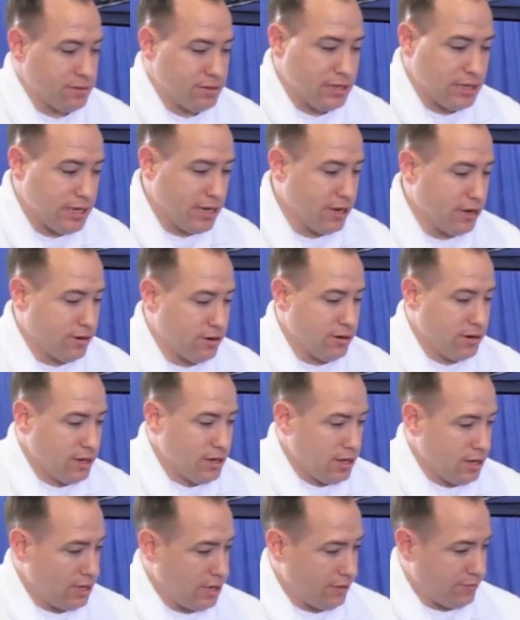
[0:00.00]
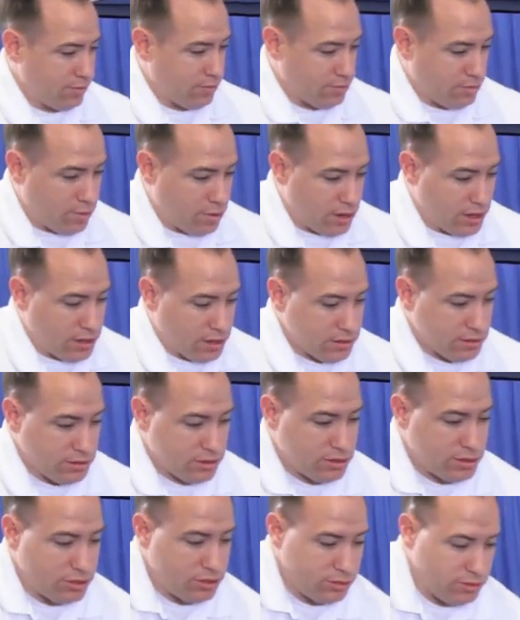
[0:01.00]
Here, you have a 1
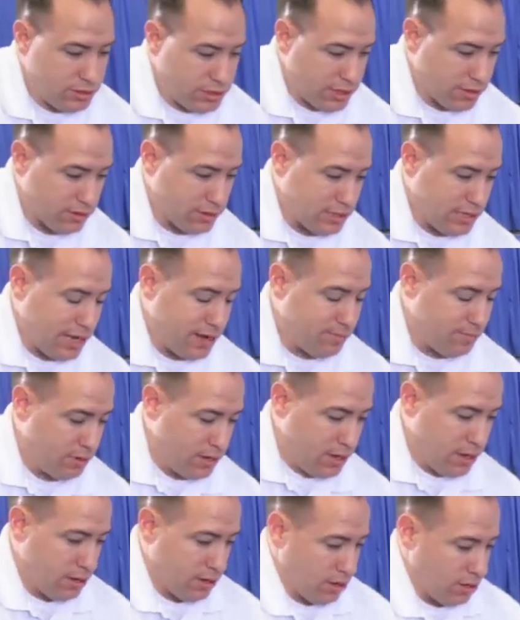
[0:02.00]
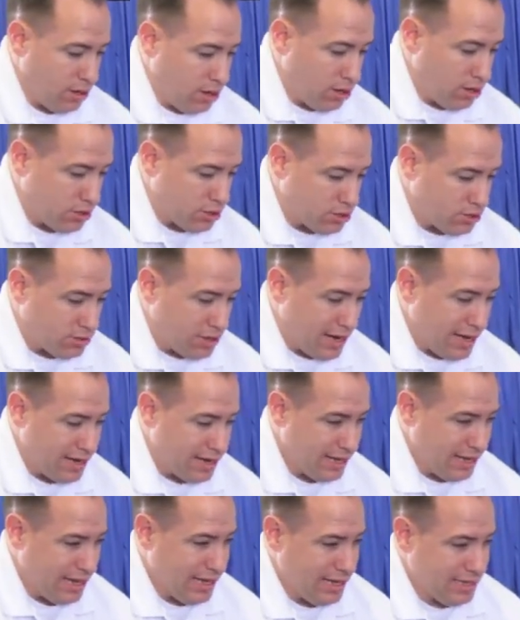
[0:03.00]
2-tier step, large
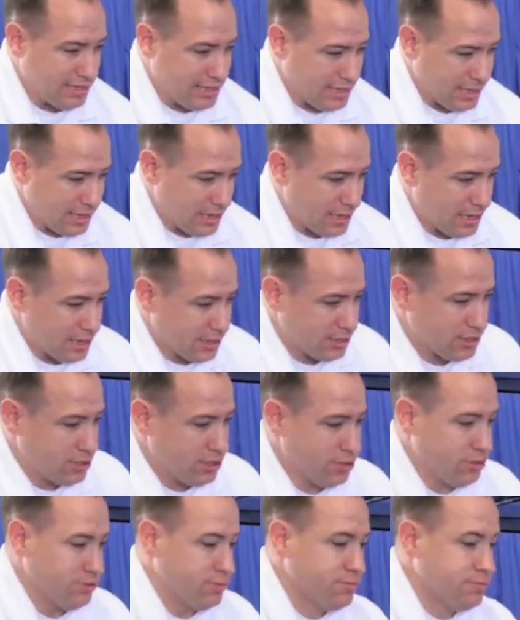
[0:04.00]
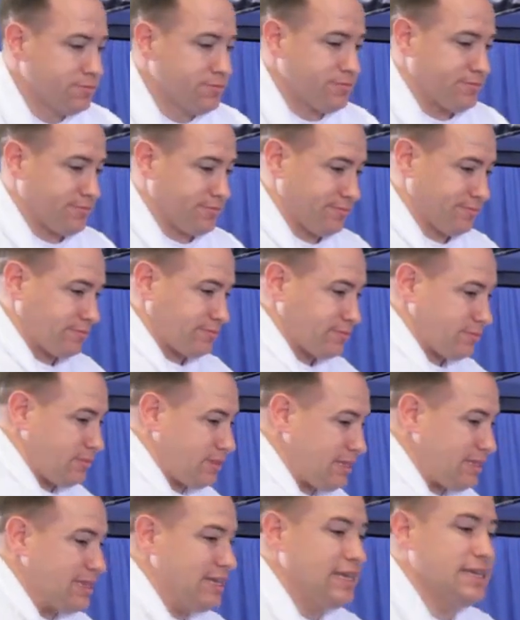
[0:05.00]
tread, easy to get into,
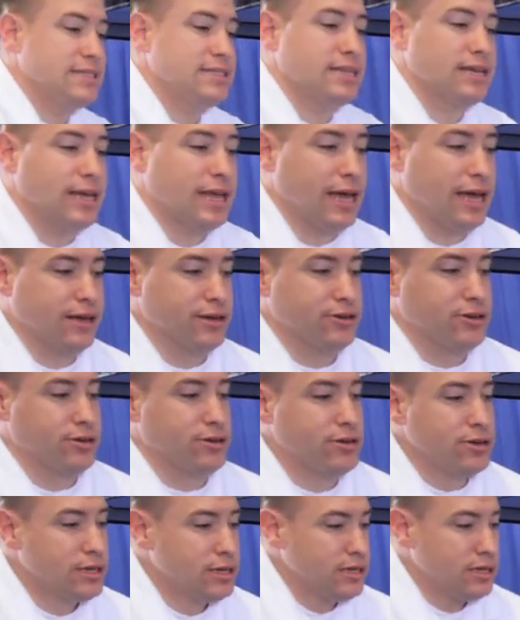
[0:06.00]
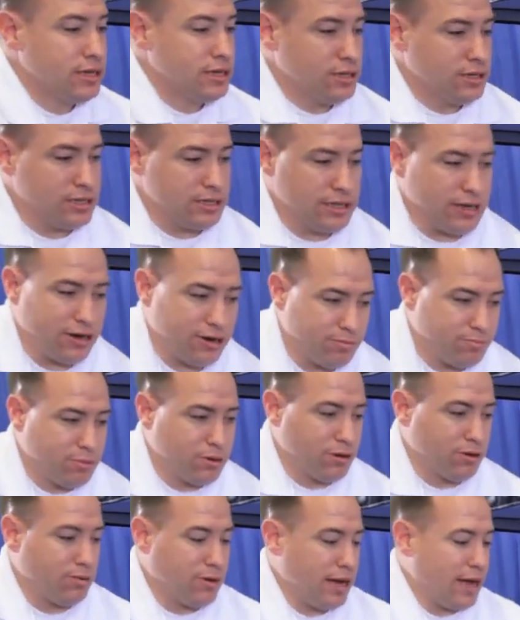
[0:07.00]
easy to handle,
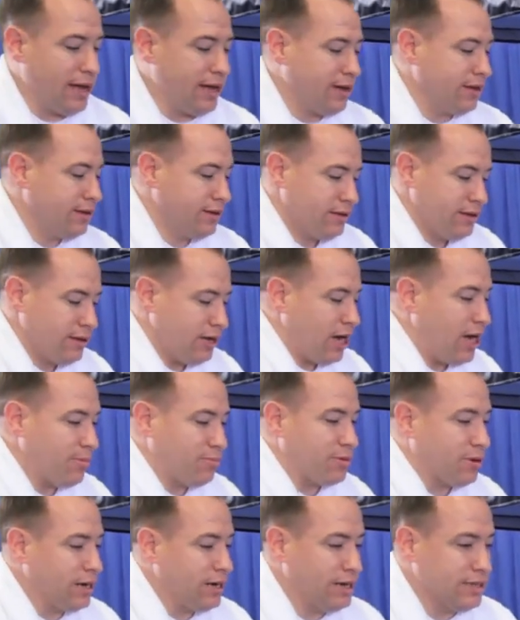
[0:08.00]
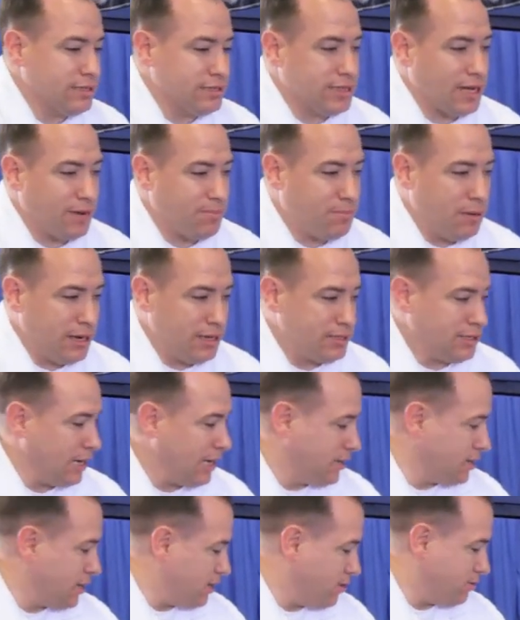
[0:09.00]
put away. Upgraded step by
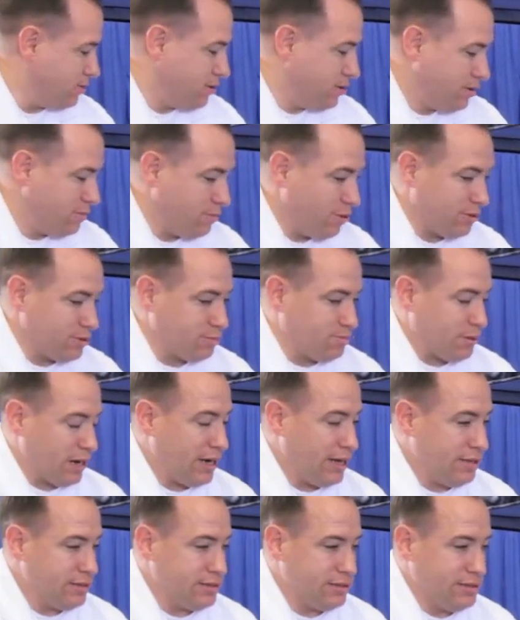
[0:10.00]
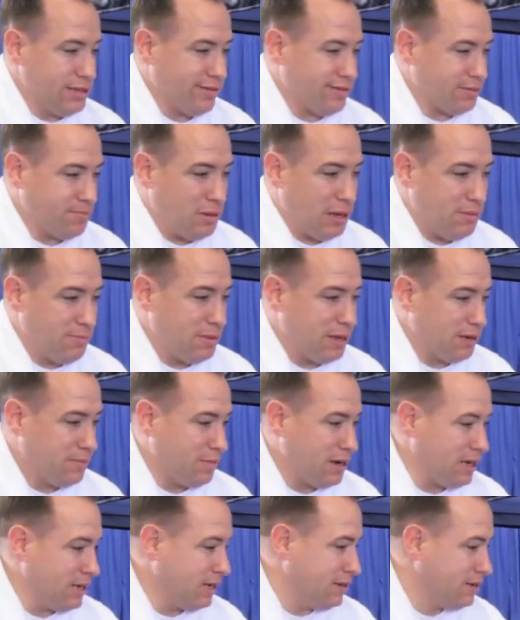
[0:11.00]
Jayco. Most brands, you have to pay big
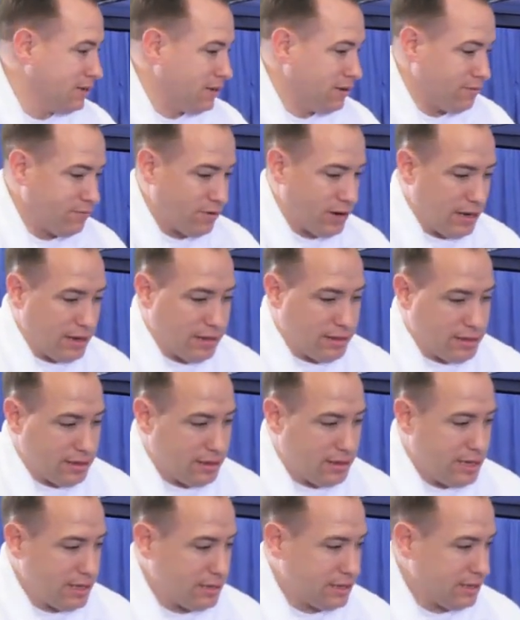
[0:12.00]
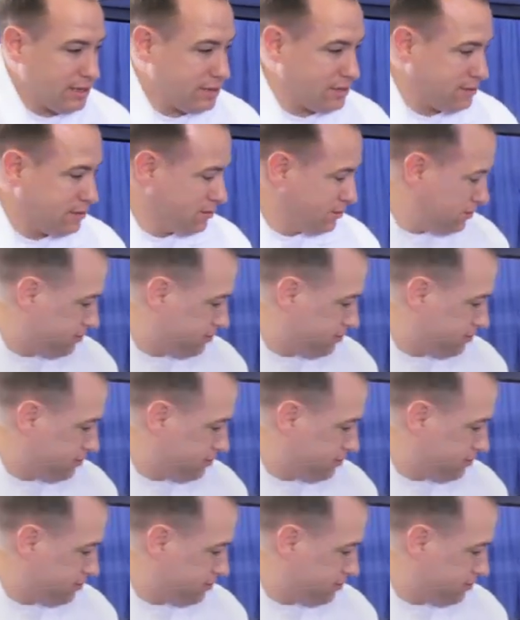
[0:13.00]
money for anything like this.